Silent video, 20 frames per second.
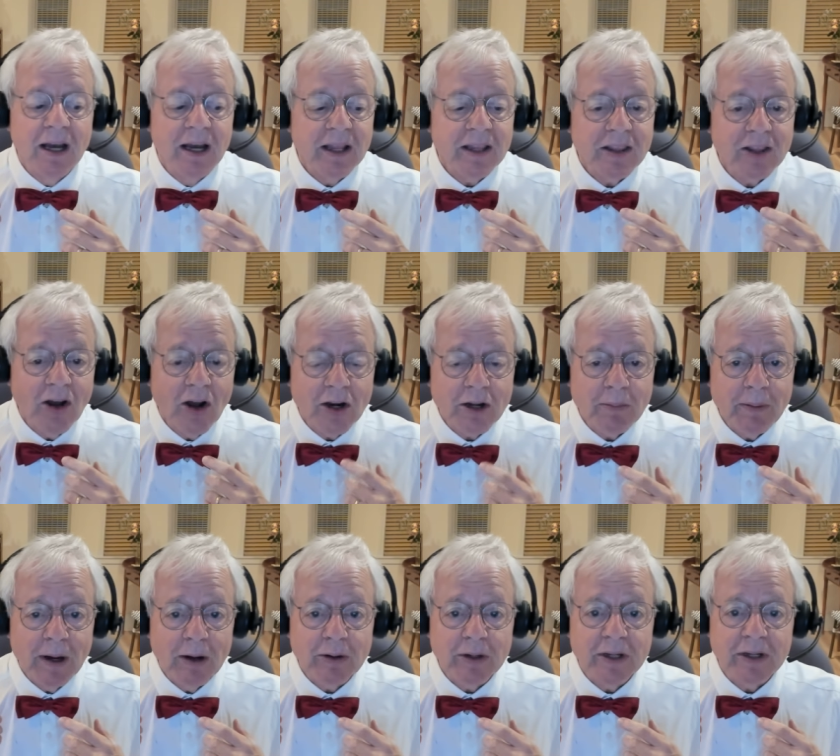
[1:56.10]
thought
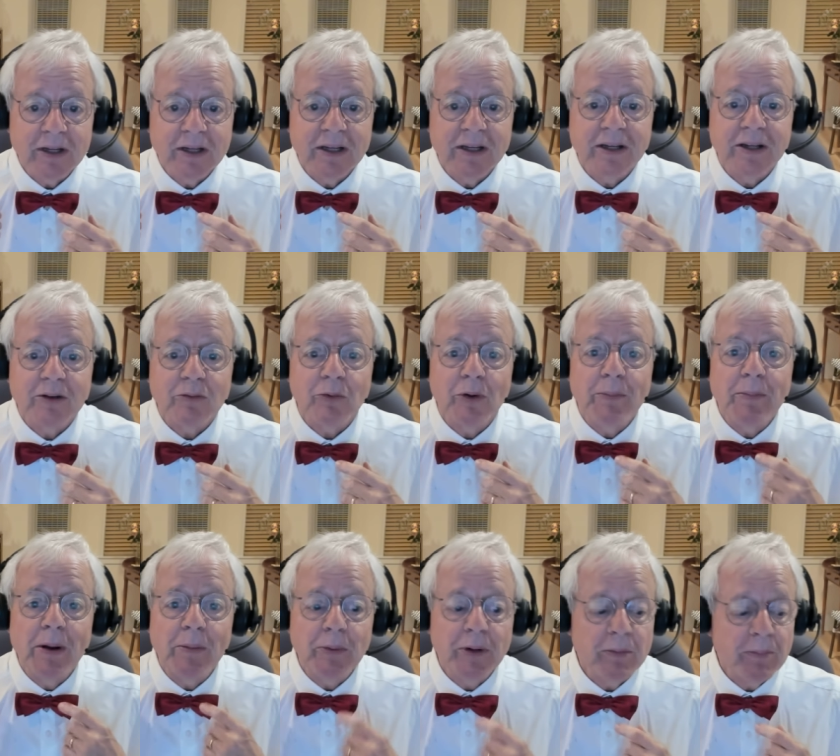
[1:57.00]
about it,
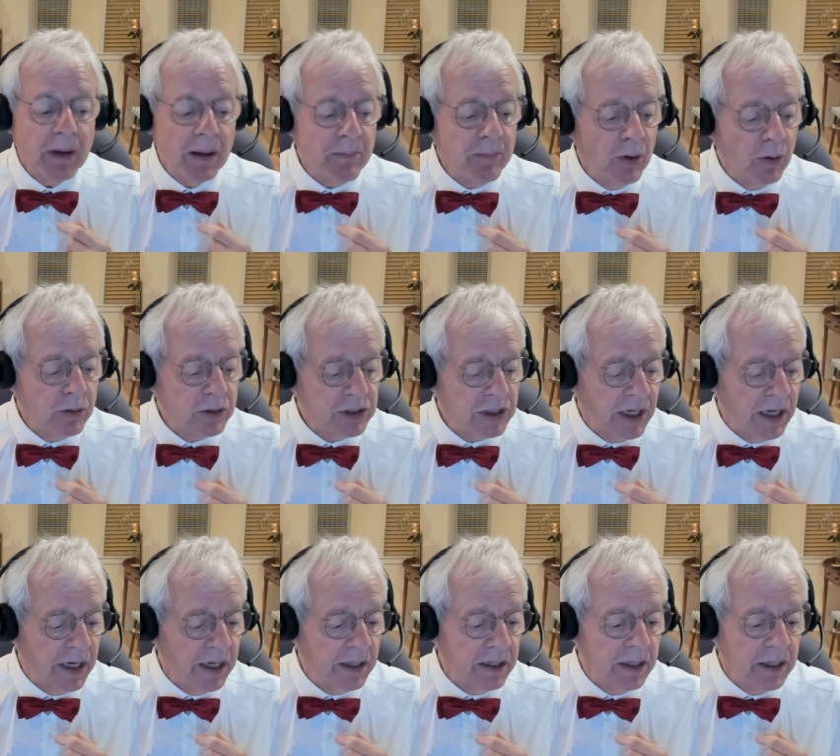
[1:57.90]
remembered my bow
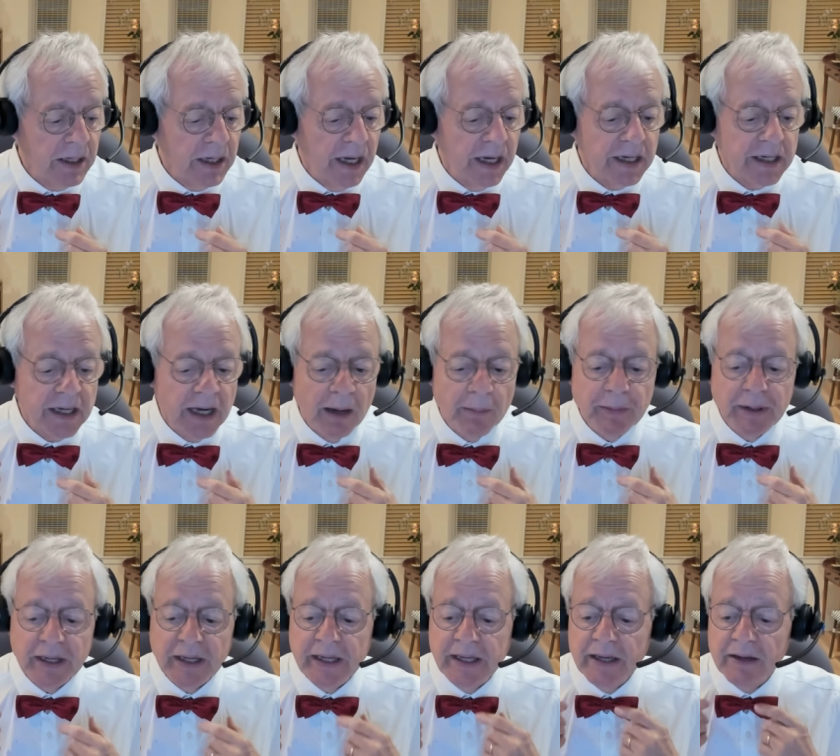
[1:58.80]
tie, and got
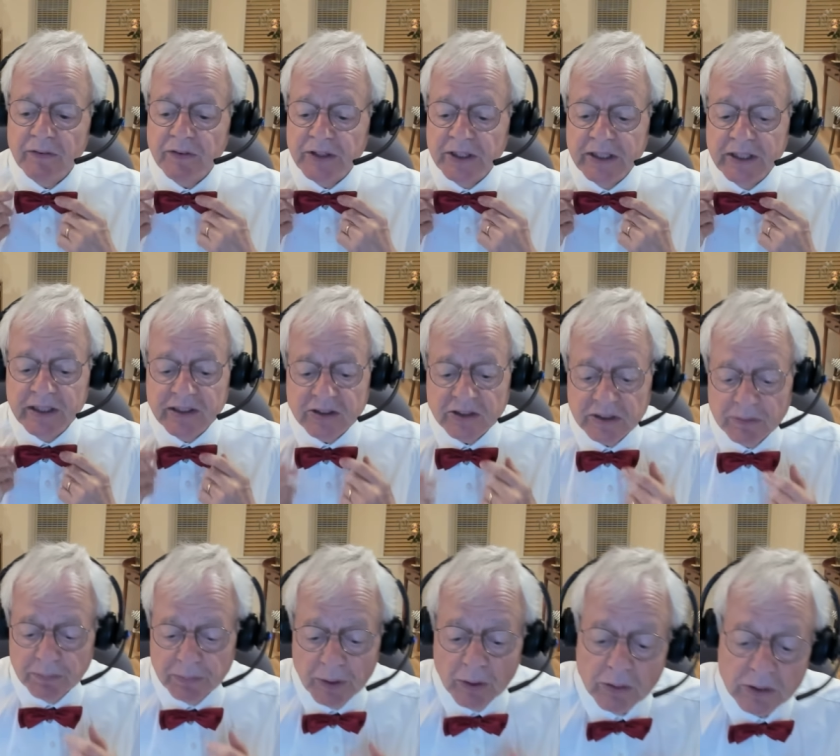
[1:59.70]
me a gift. And this
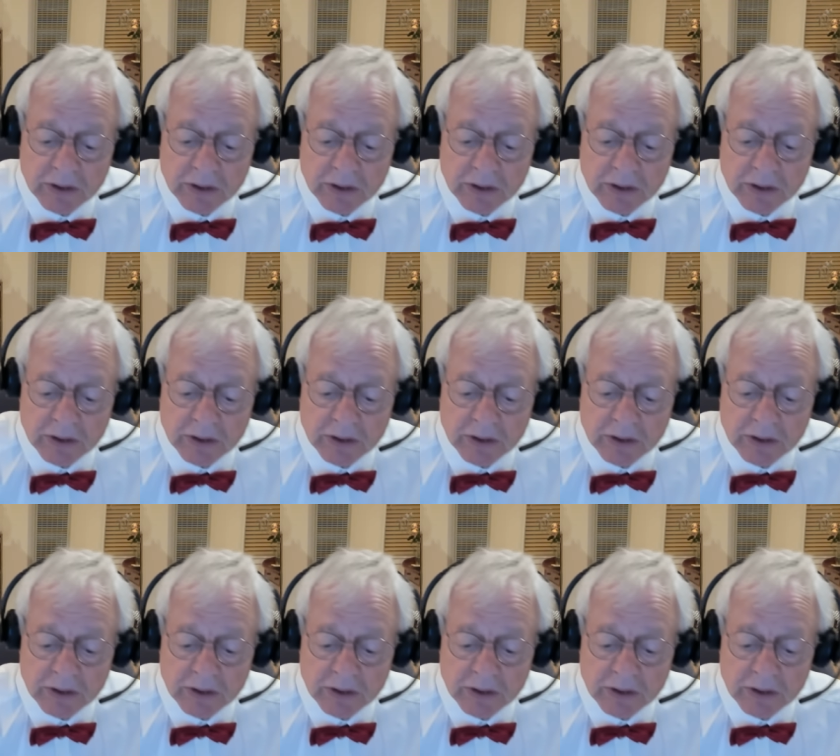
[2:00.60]
bow